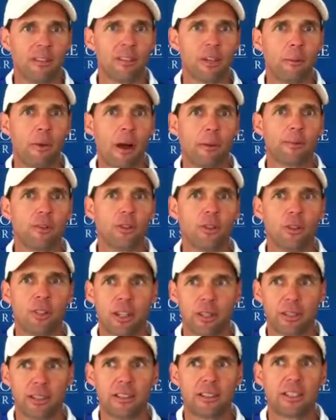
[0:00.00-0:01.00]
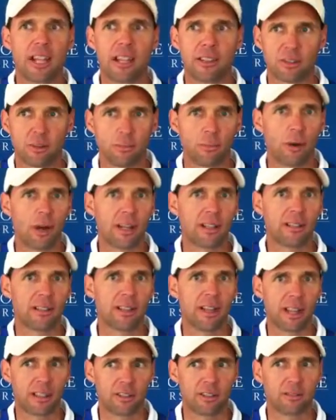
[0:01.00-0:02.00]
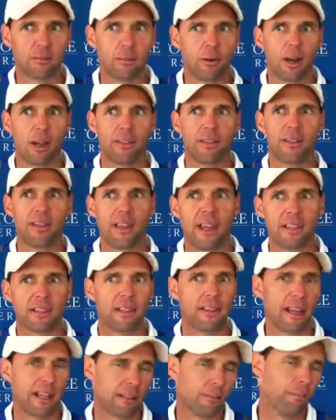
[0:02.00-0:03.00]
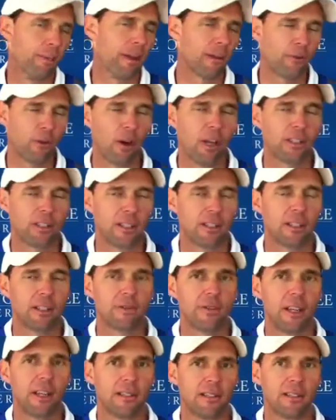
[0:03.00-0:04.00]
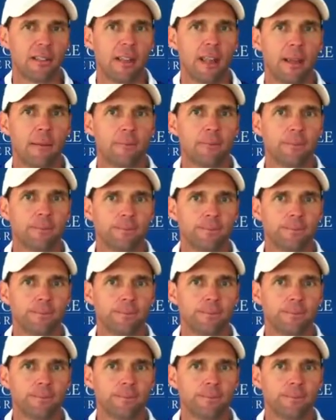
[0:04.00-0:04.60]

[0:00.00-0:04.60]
gives him opportunity to take some breaks and catch his breath, and that's that's big for us at this phase of the game.